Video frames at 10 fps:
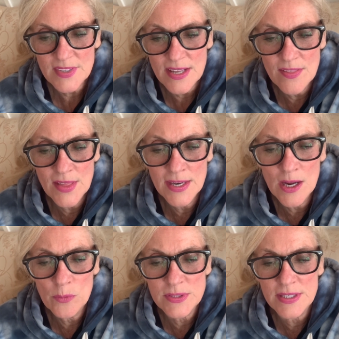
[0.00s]
Then
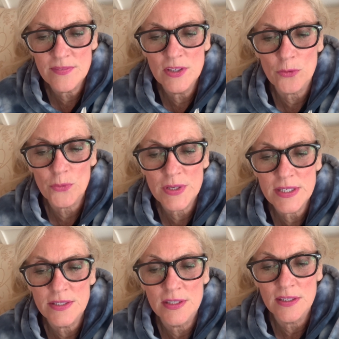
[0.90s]
I was given a
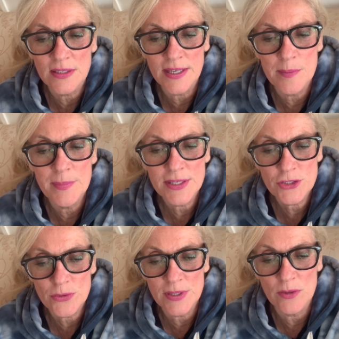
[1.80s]
reed like a
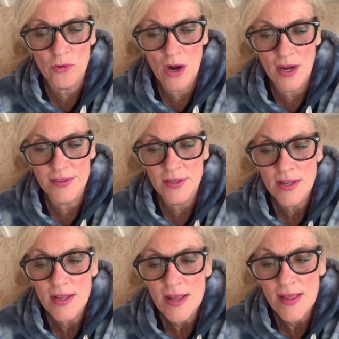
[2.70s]
measuring rod,
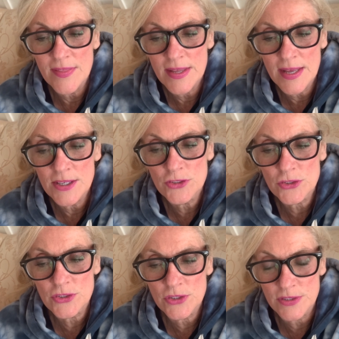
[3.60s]
and the angel
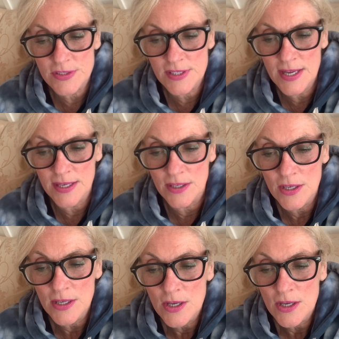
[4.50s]
stood saying,